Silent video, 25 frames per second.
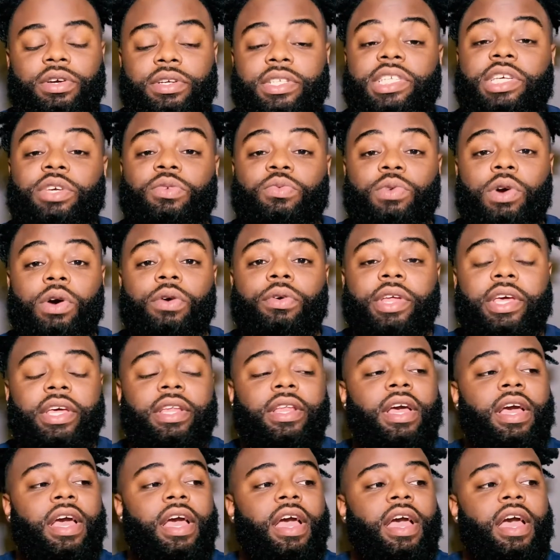He wrote it,
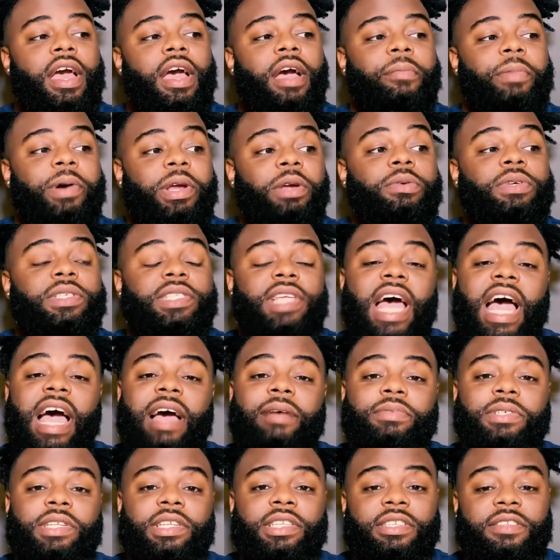but it was
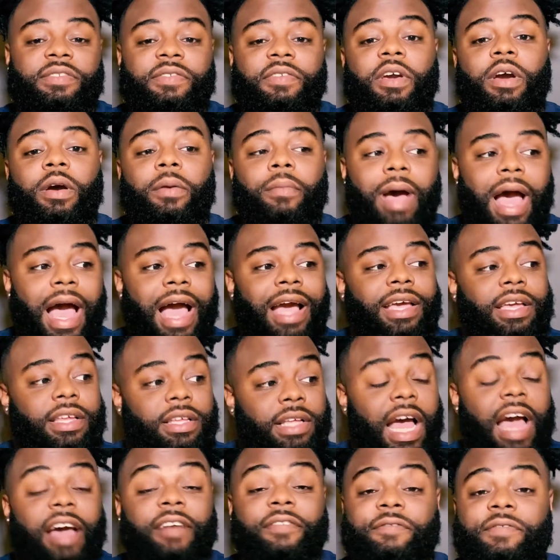time in this film
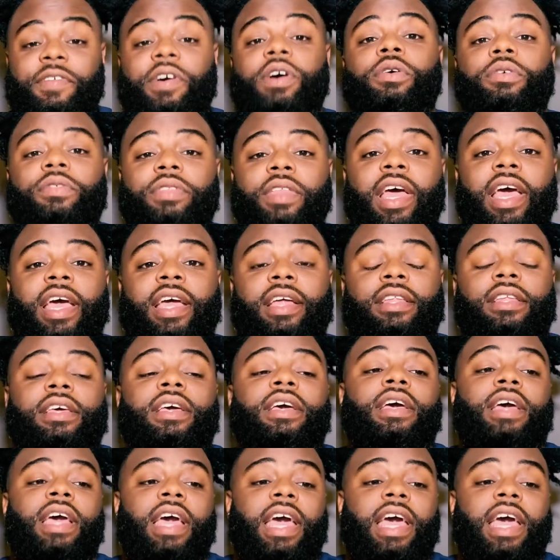I felt that